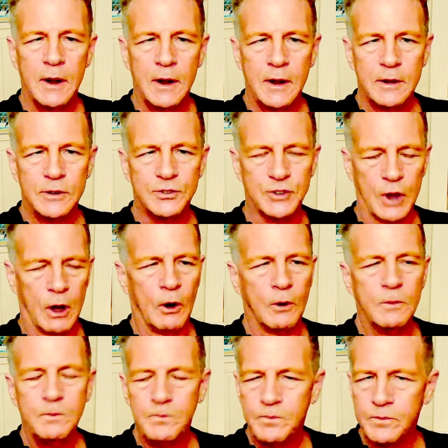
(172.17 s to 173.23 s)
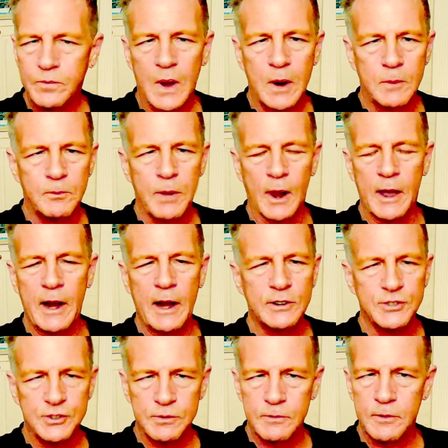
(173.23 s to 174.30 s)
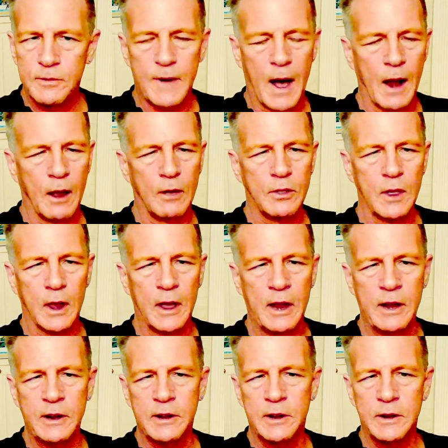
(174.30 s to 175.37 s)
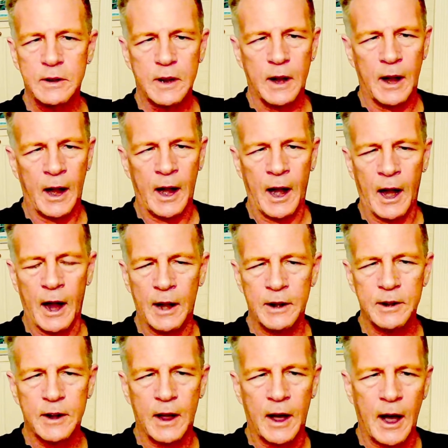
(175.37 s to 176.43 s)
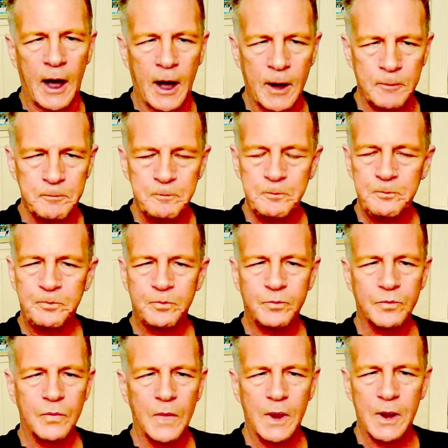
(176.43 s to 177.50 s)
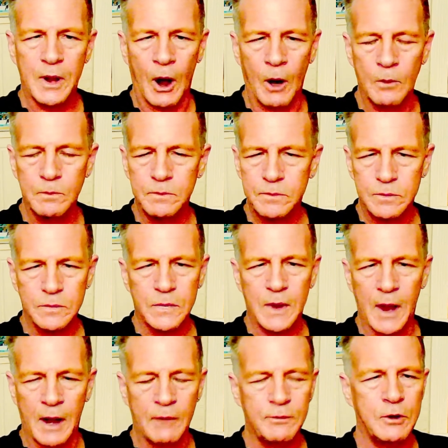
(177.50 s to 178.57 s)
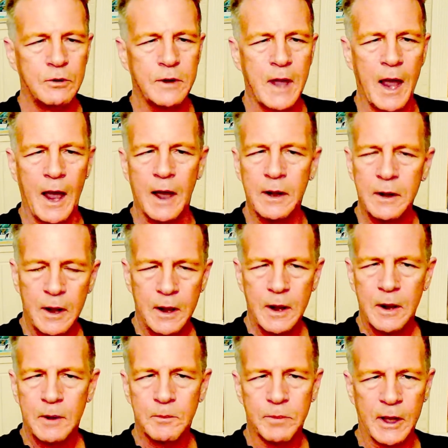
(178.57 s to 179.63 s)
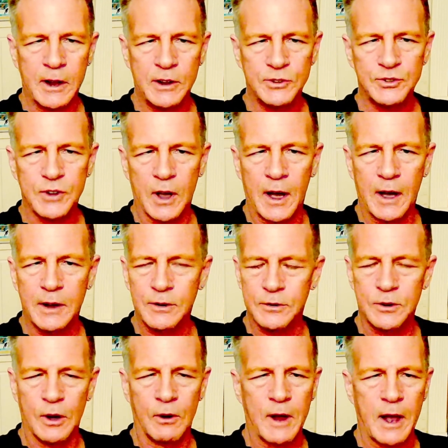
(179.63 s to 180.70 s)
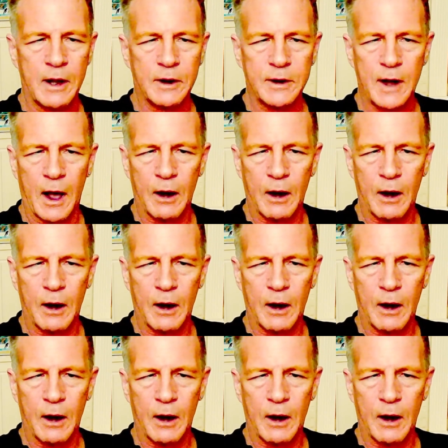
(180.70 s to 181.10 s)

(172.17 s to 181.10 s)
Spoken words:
So please follow the link. And if you can, please donate $1 a